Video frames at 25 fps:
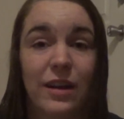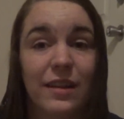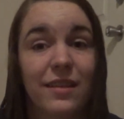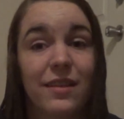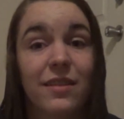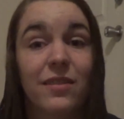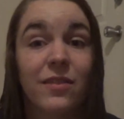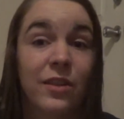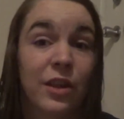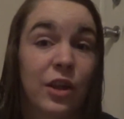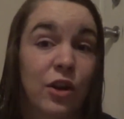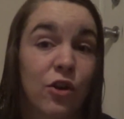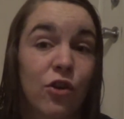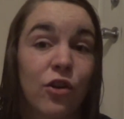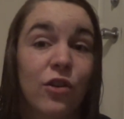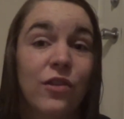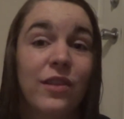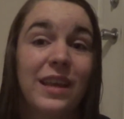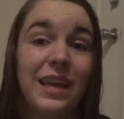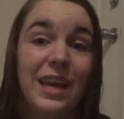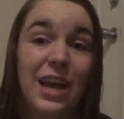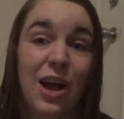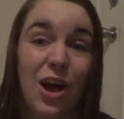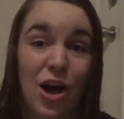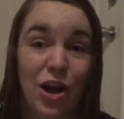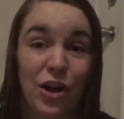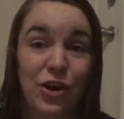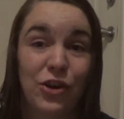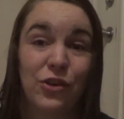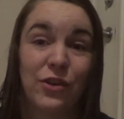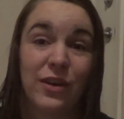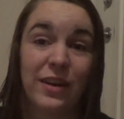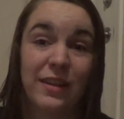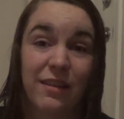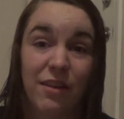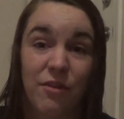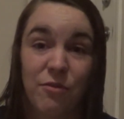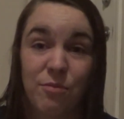literally
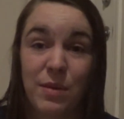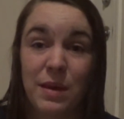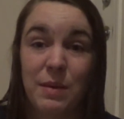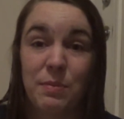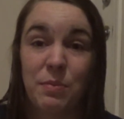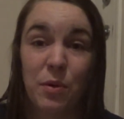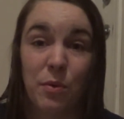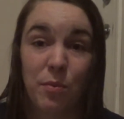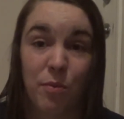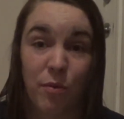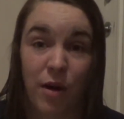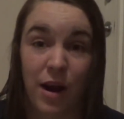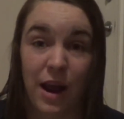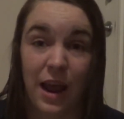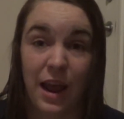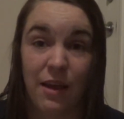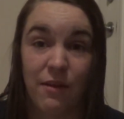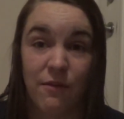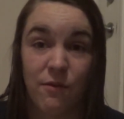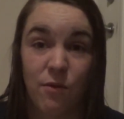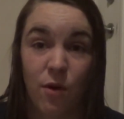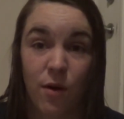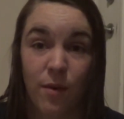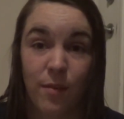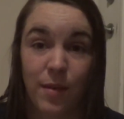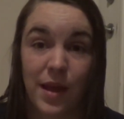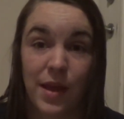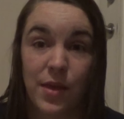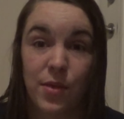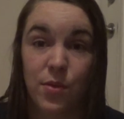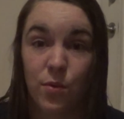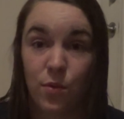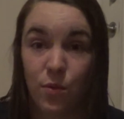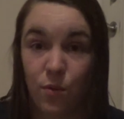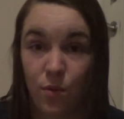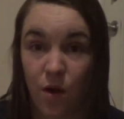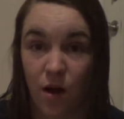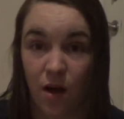hundreds of people praying for me
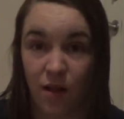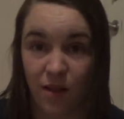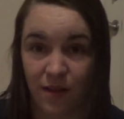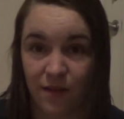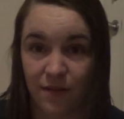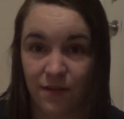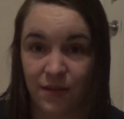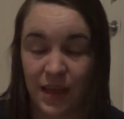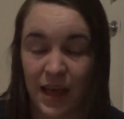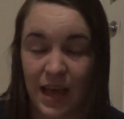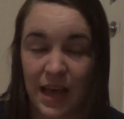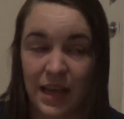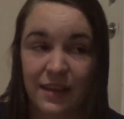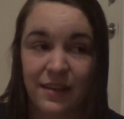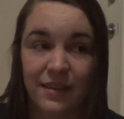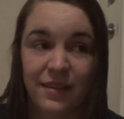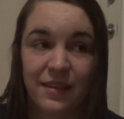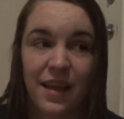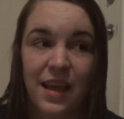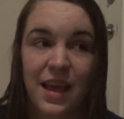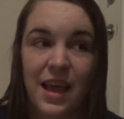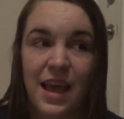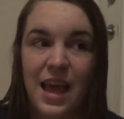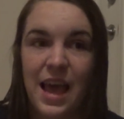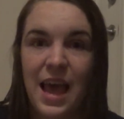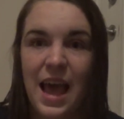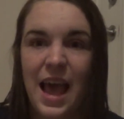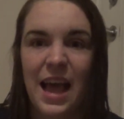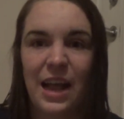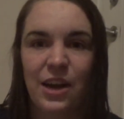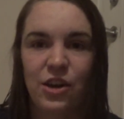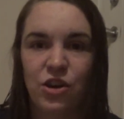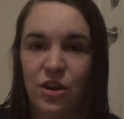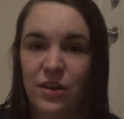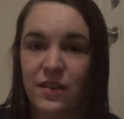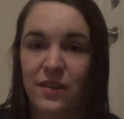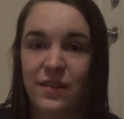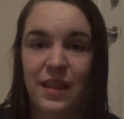through all of this and
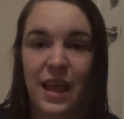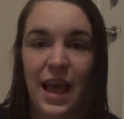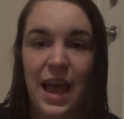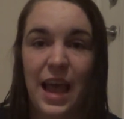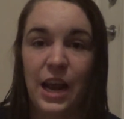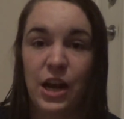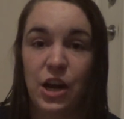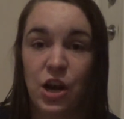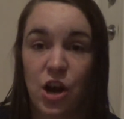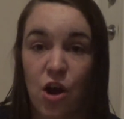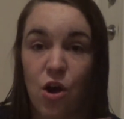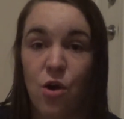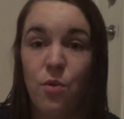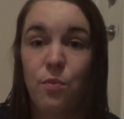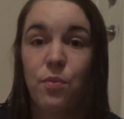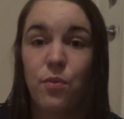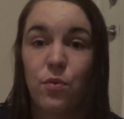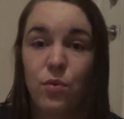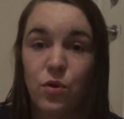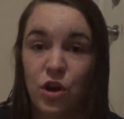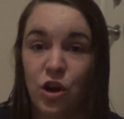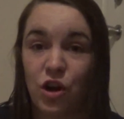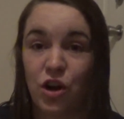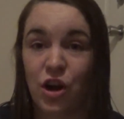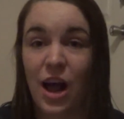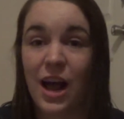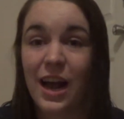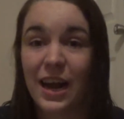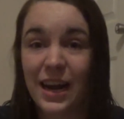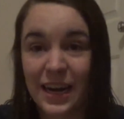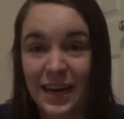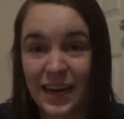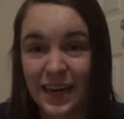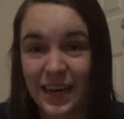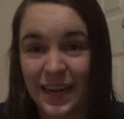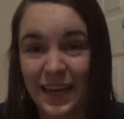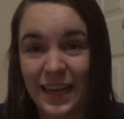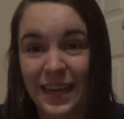just saying, nope, you're not going
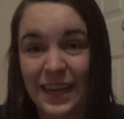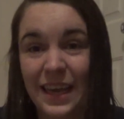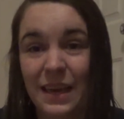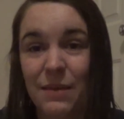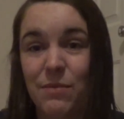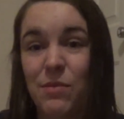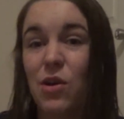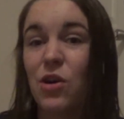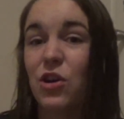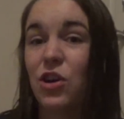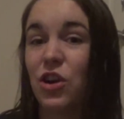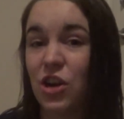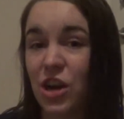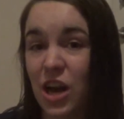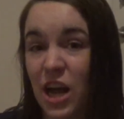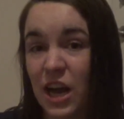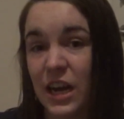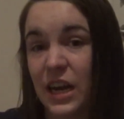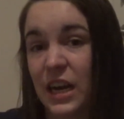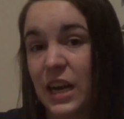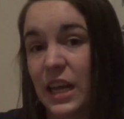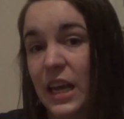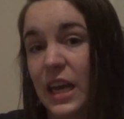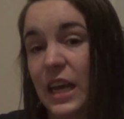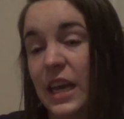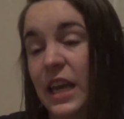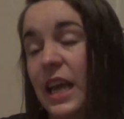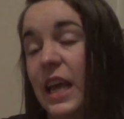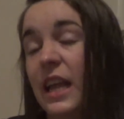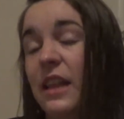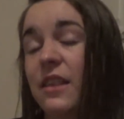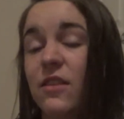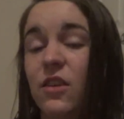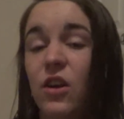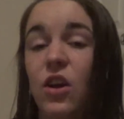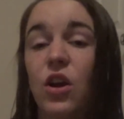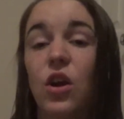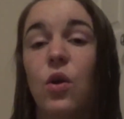to need chemo, you're not going to get
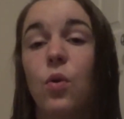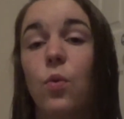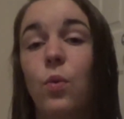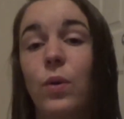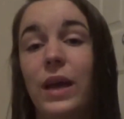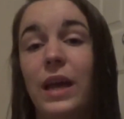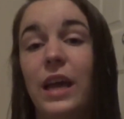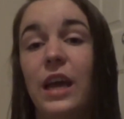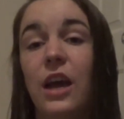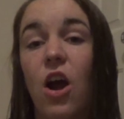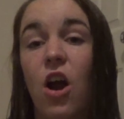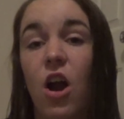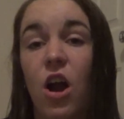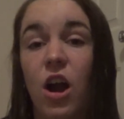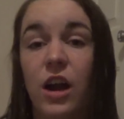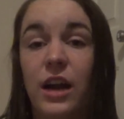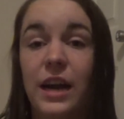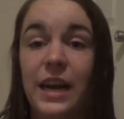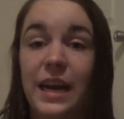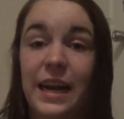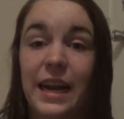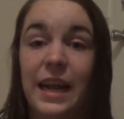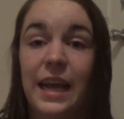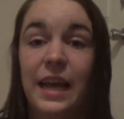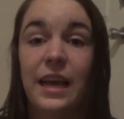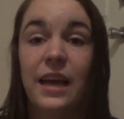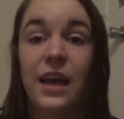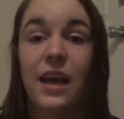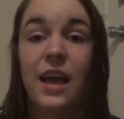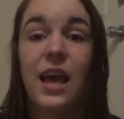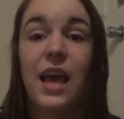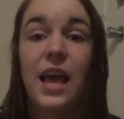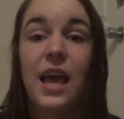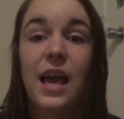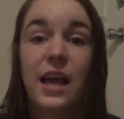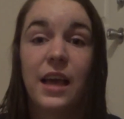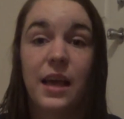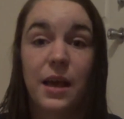cancer, we are needing
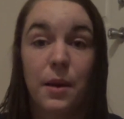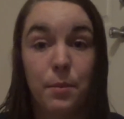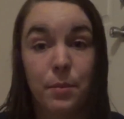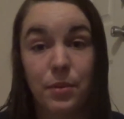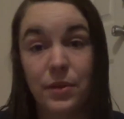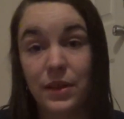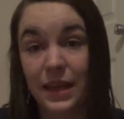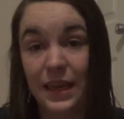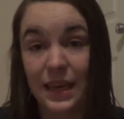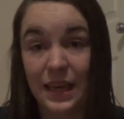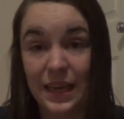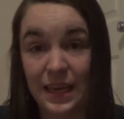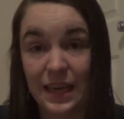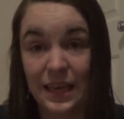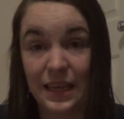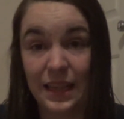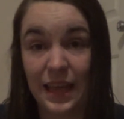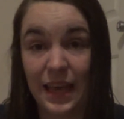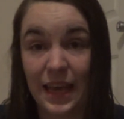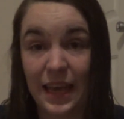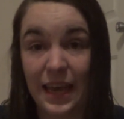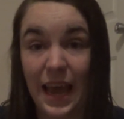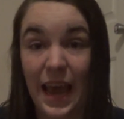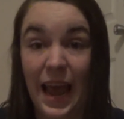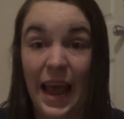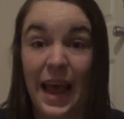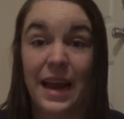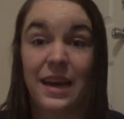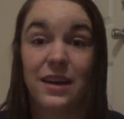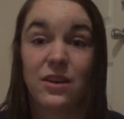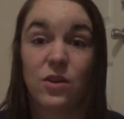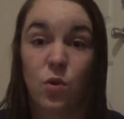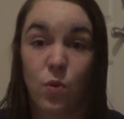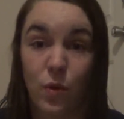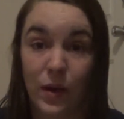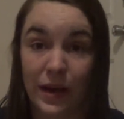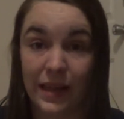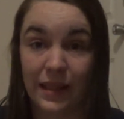complete healing and
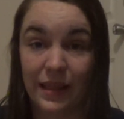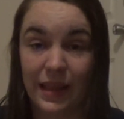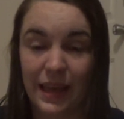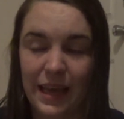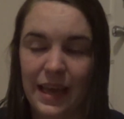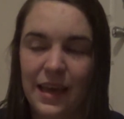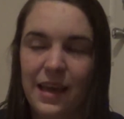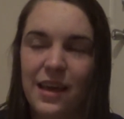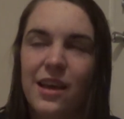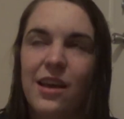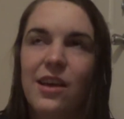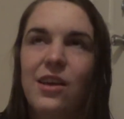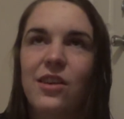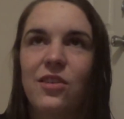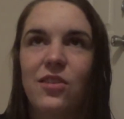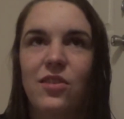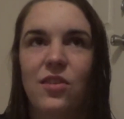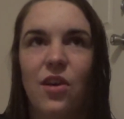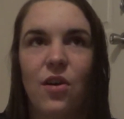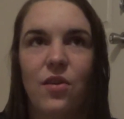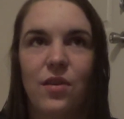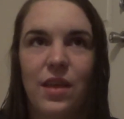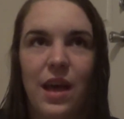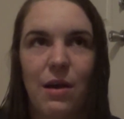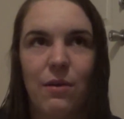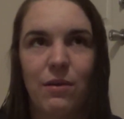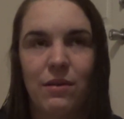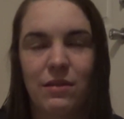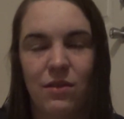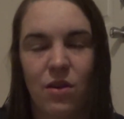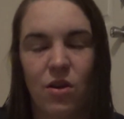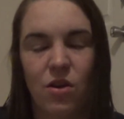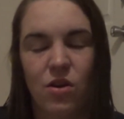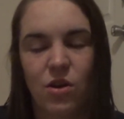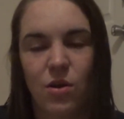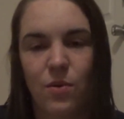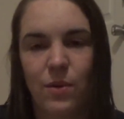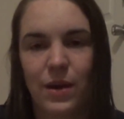quickly. So that was
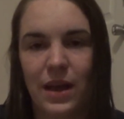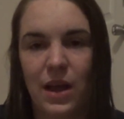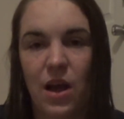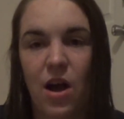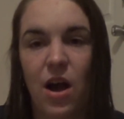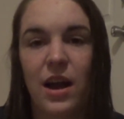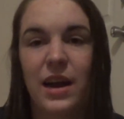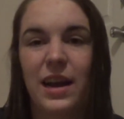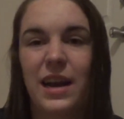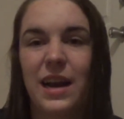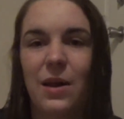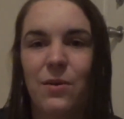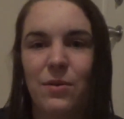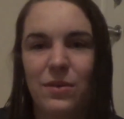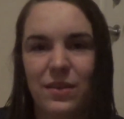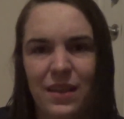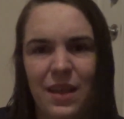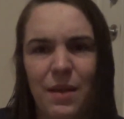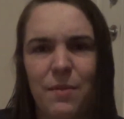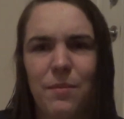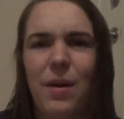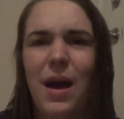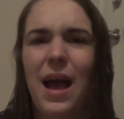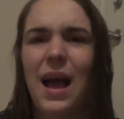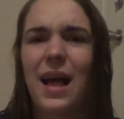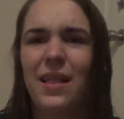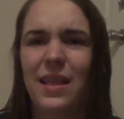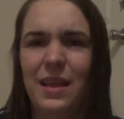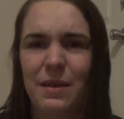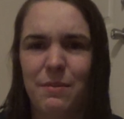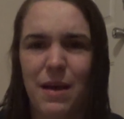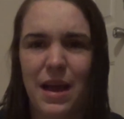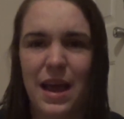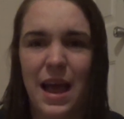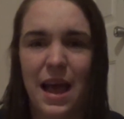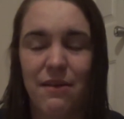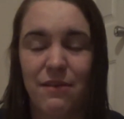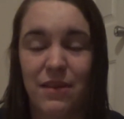all going on, and I was compiling
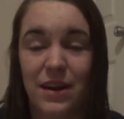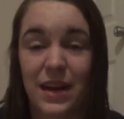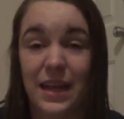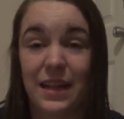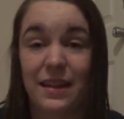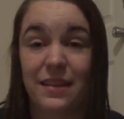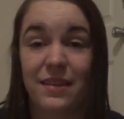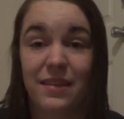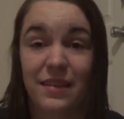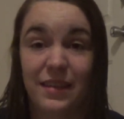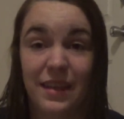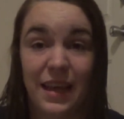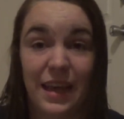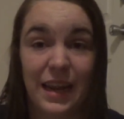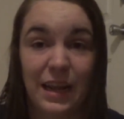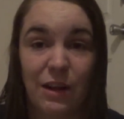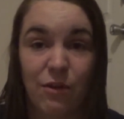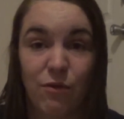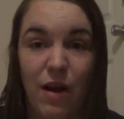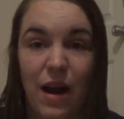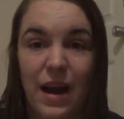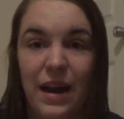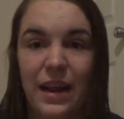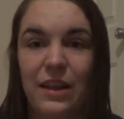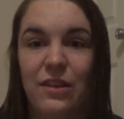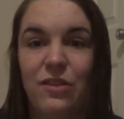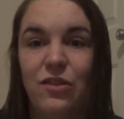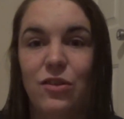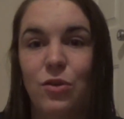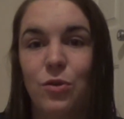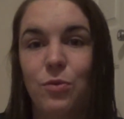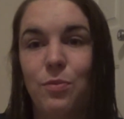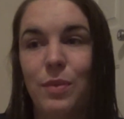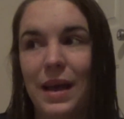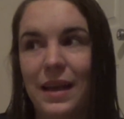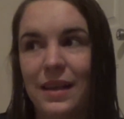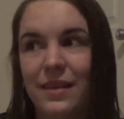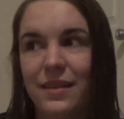my evidence, getting ready to
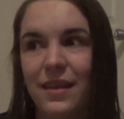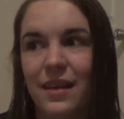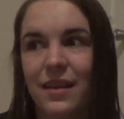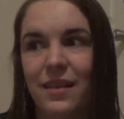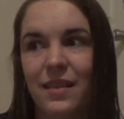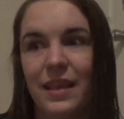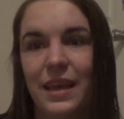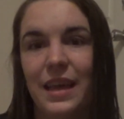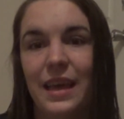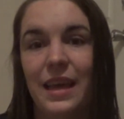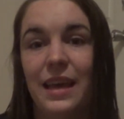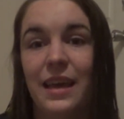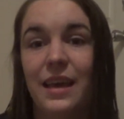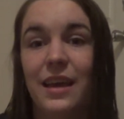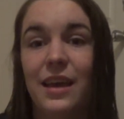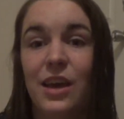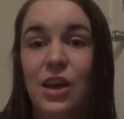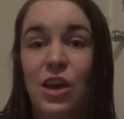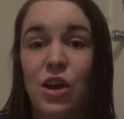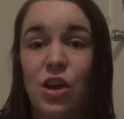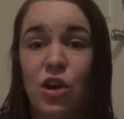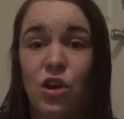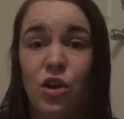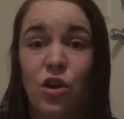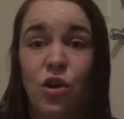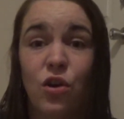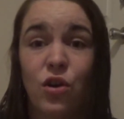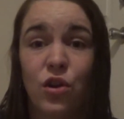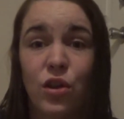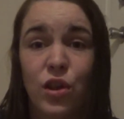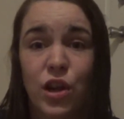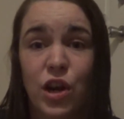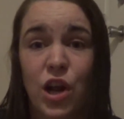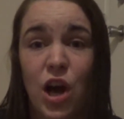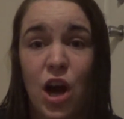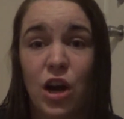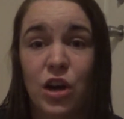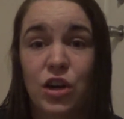basically go to the
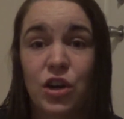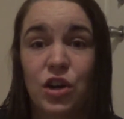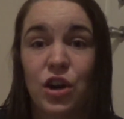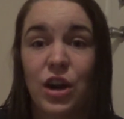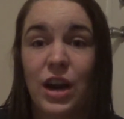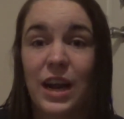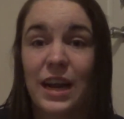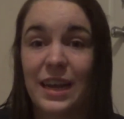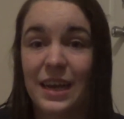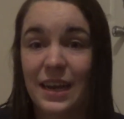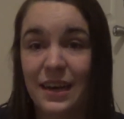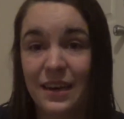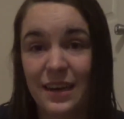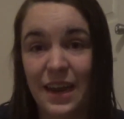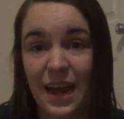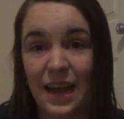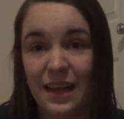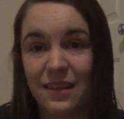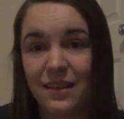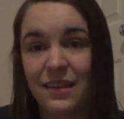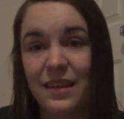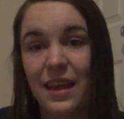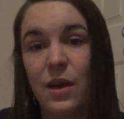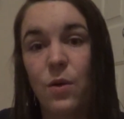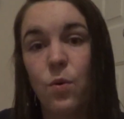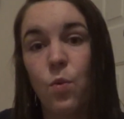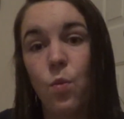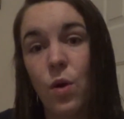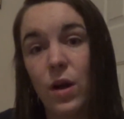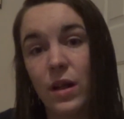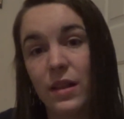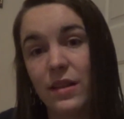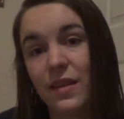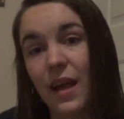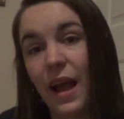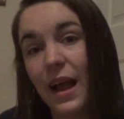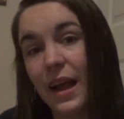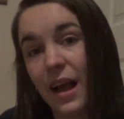doctor and contest it
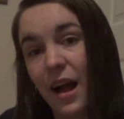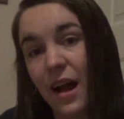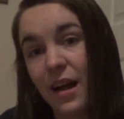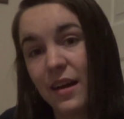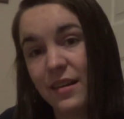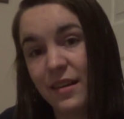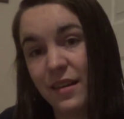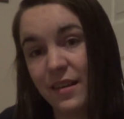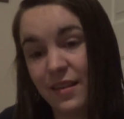once I got to